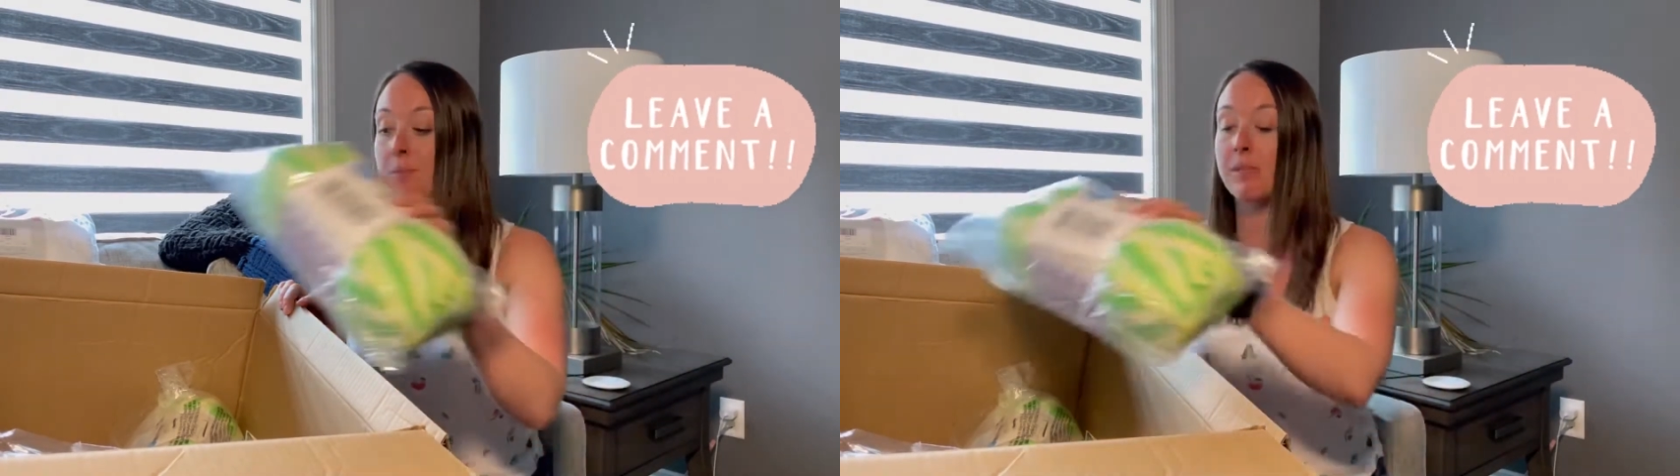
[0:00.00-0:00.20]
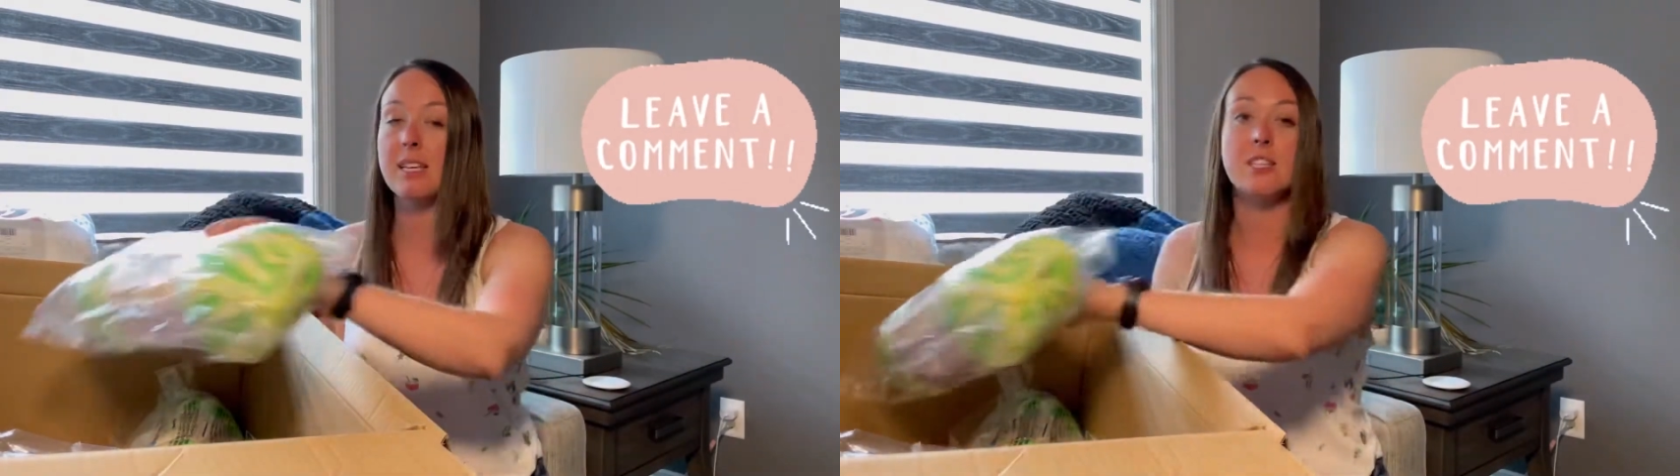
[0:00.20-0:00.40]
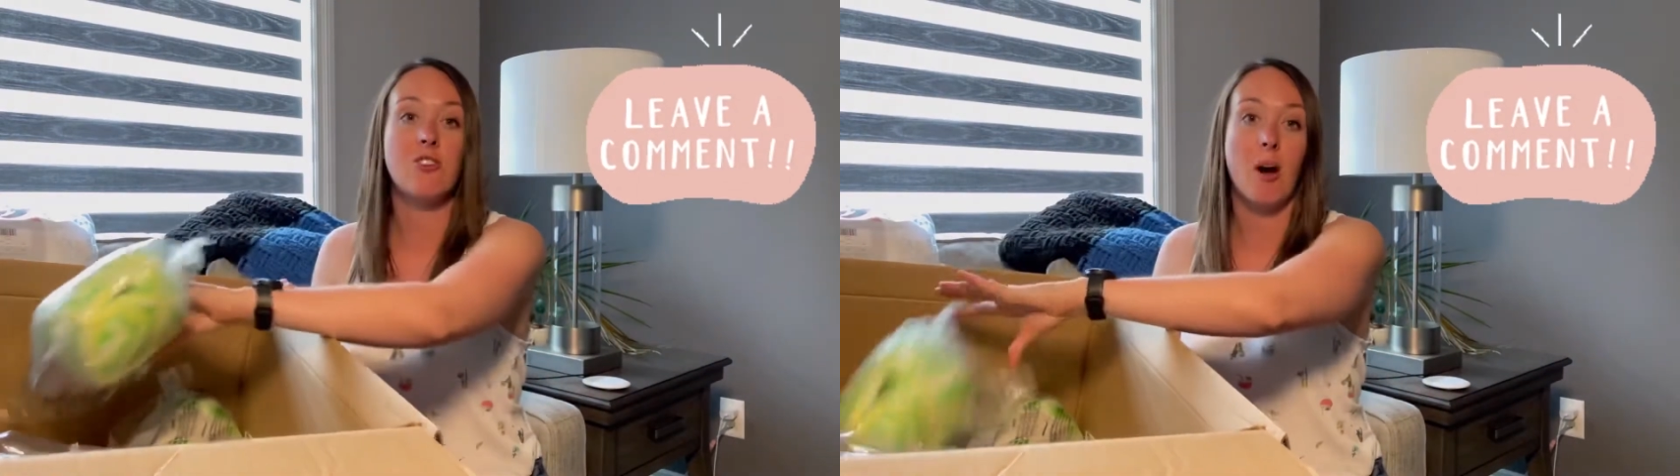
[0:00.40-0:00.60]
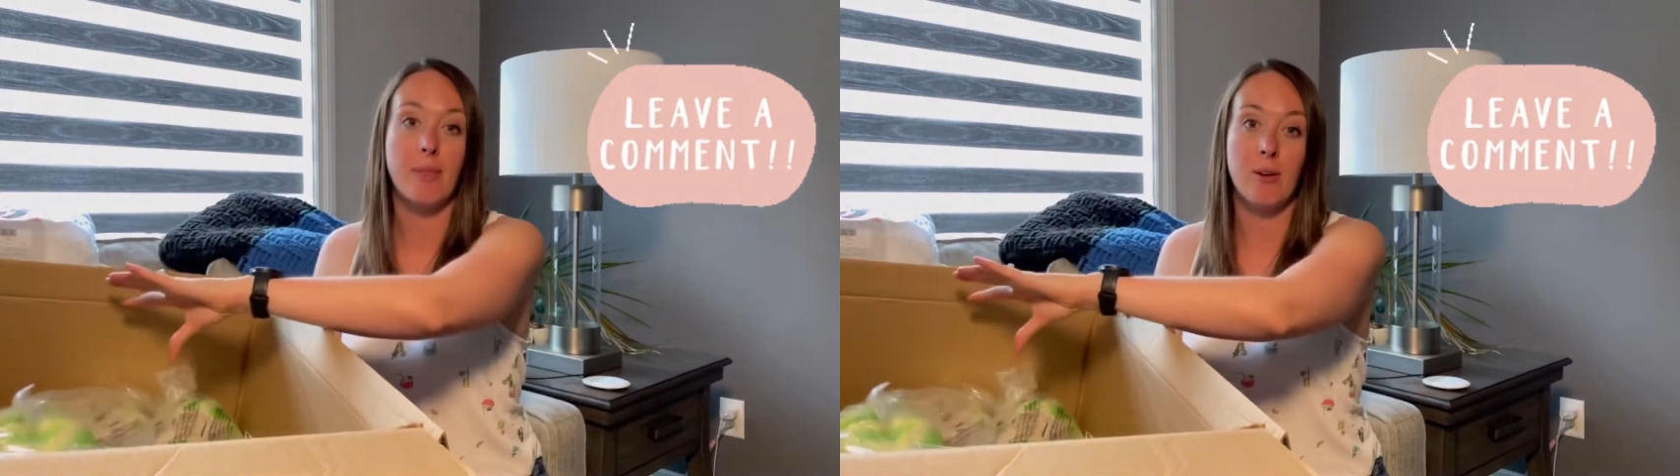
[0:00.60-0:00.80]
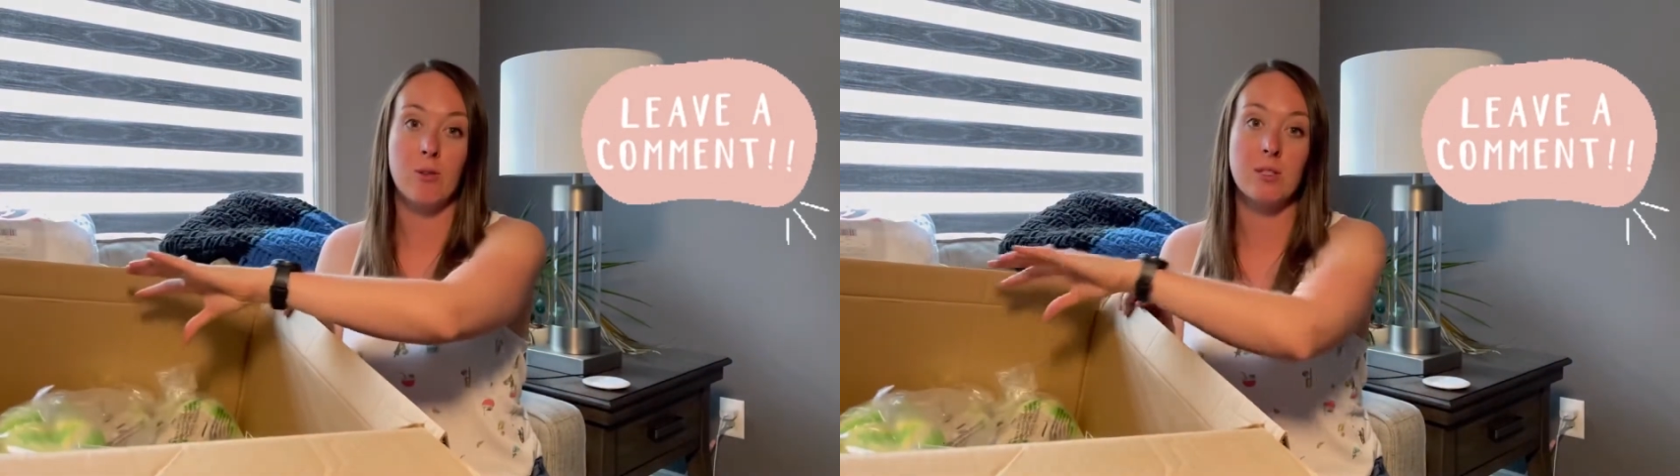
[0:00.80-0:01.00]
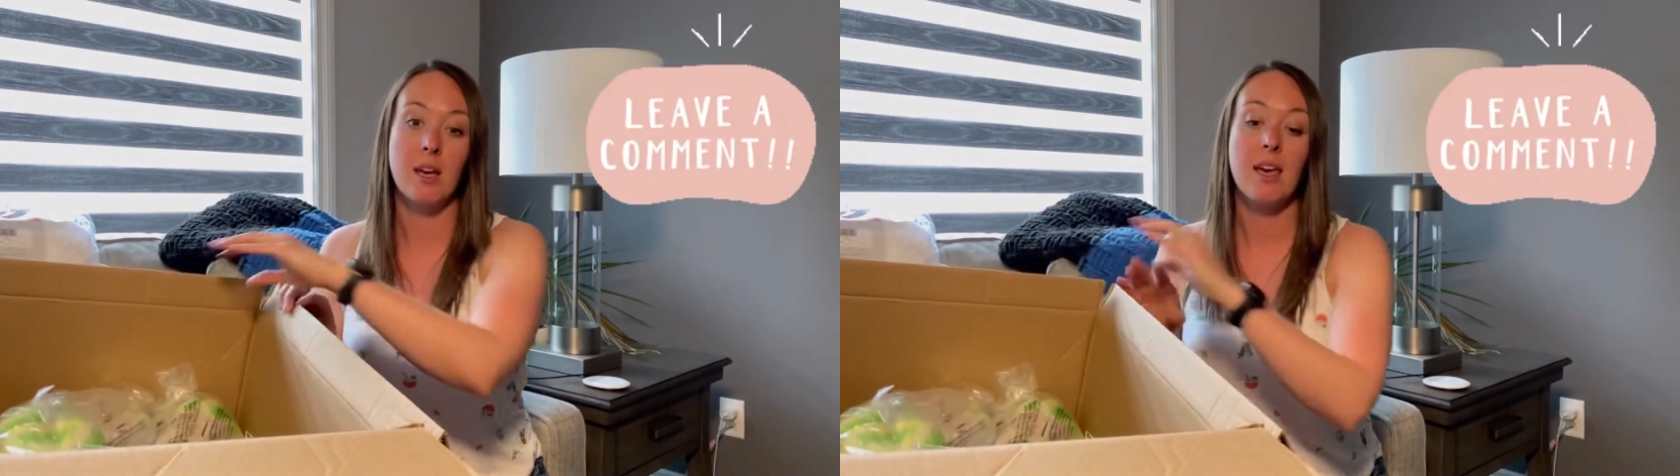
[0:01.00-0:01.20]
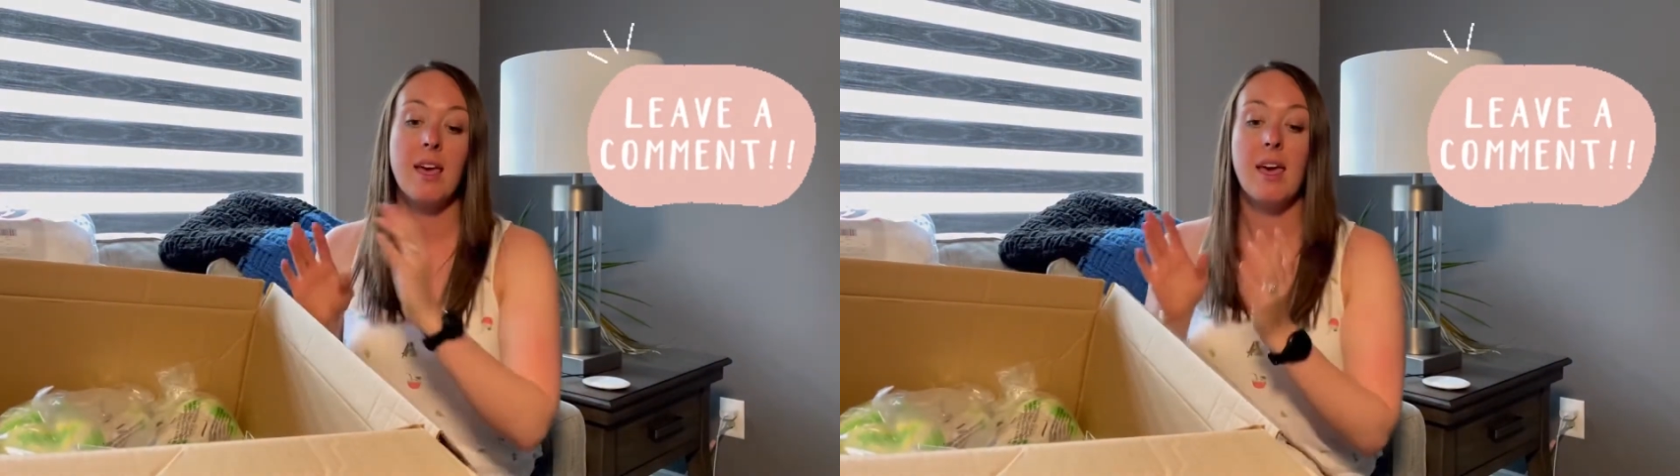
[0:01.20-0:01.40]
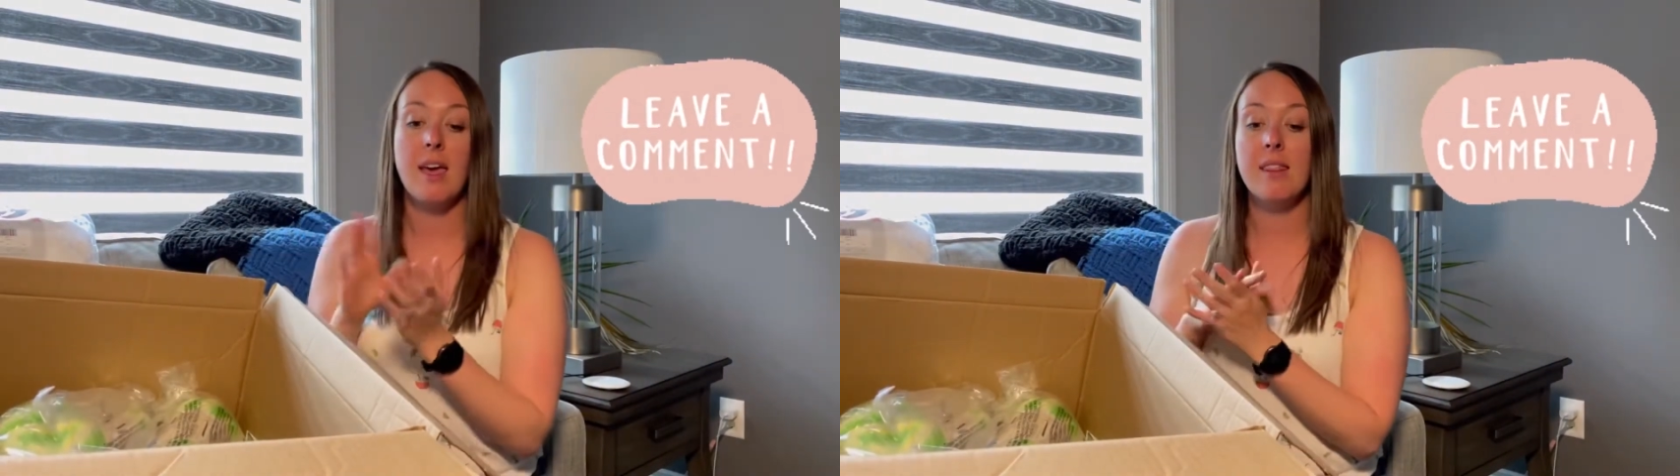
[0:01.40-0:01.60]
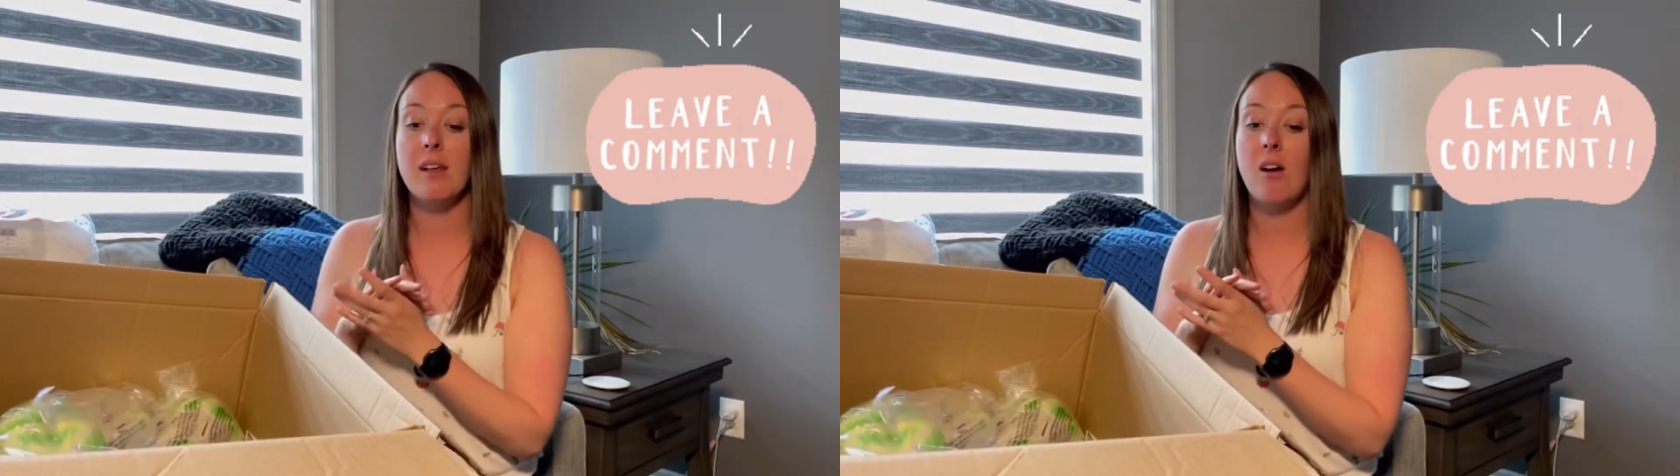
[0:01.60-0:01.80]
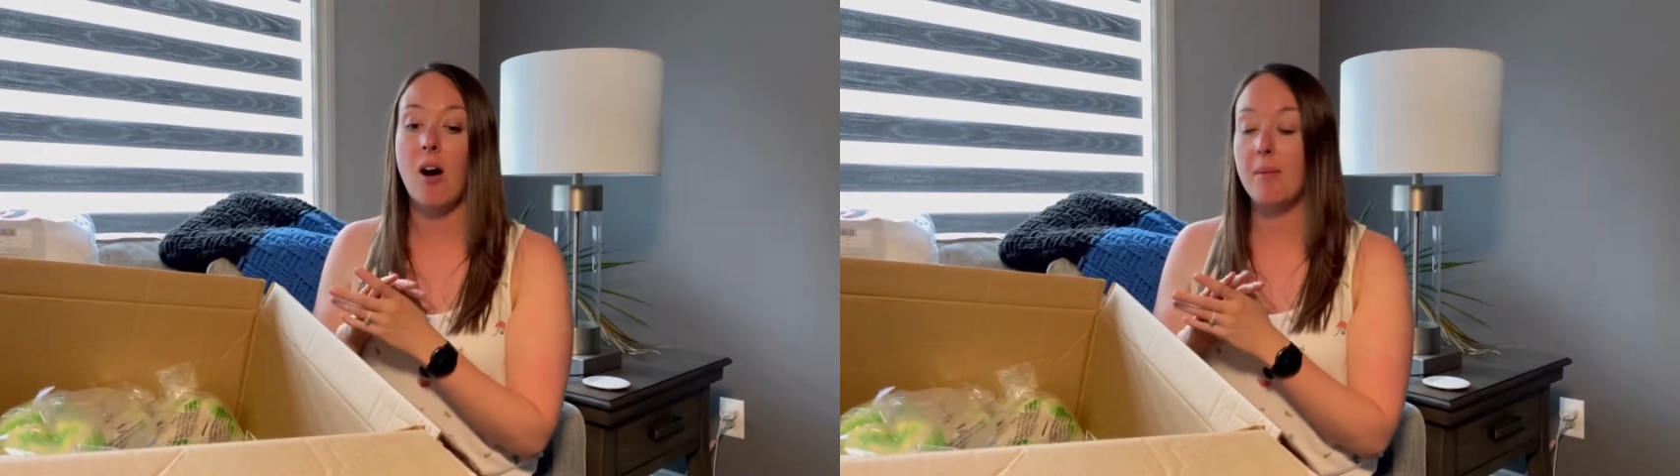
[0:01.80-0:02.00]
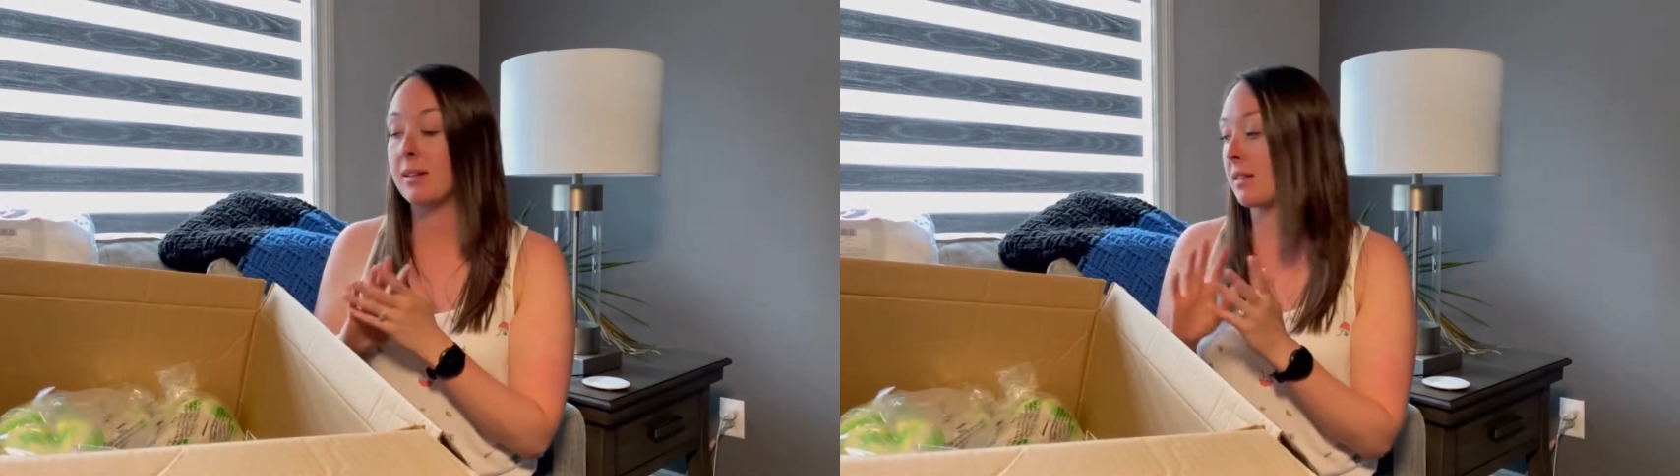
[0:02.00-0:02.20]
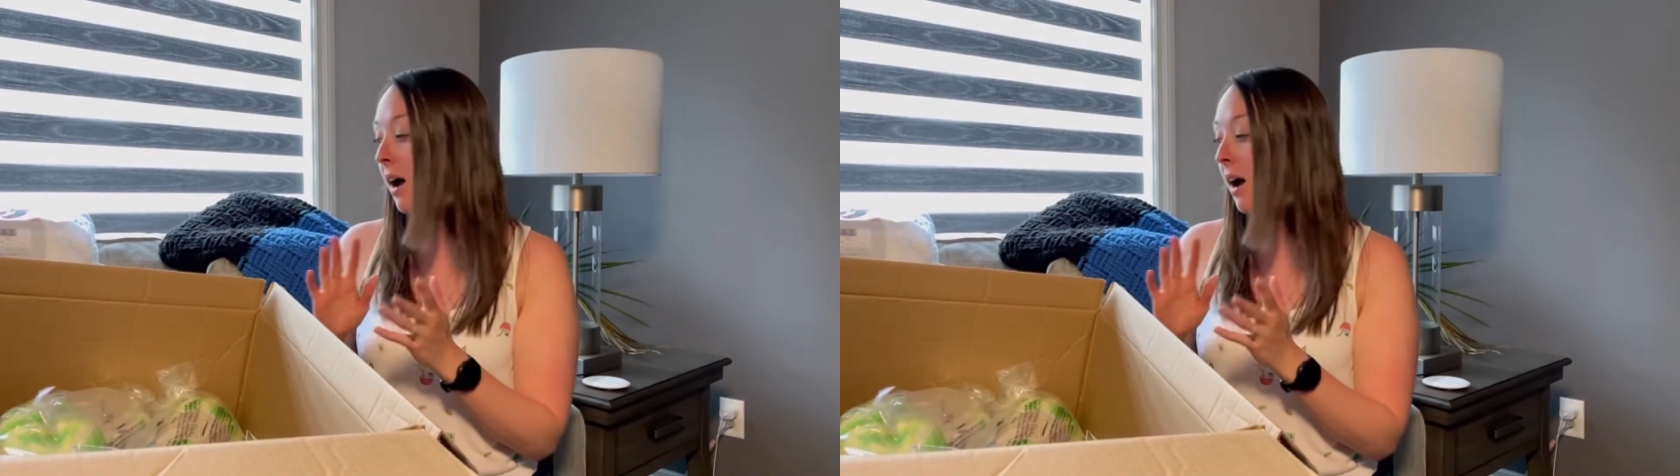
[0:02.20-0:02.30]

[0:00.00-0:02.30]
Please drop those in the comments.